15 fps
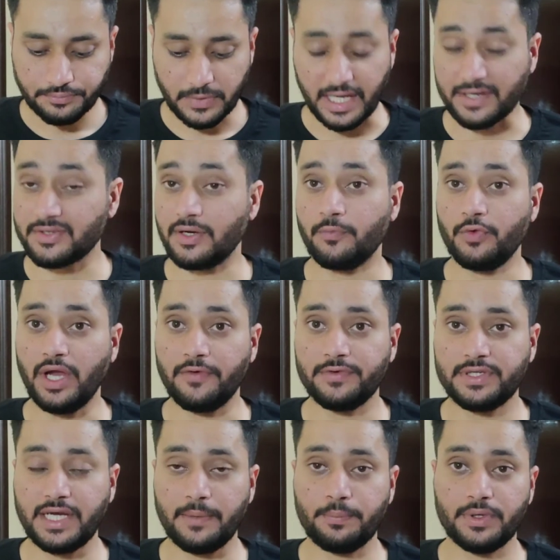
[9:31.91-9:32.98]
Next up we have
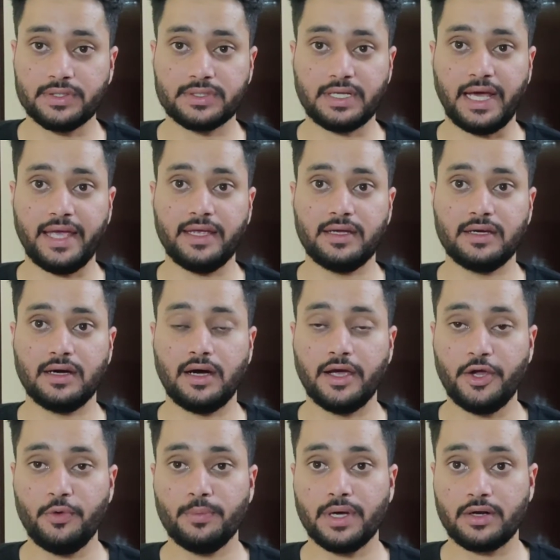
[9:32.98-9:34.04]
shapers, like a
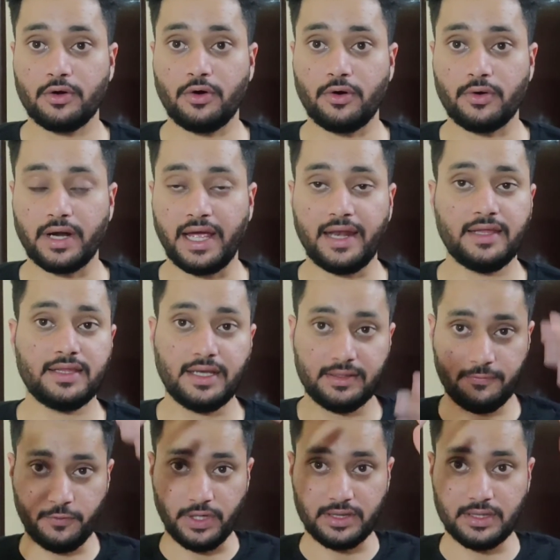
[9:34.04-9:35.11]
human or
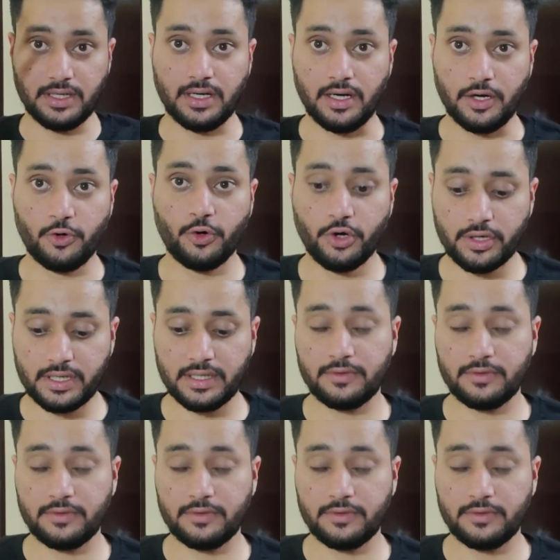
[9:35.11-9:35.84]
anything with a hood.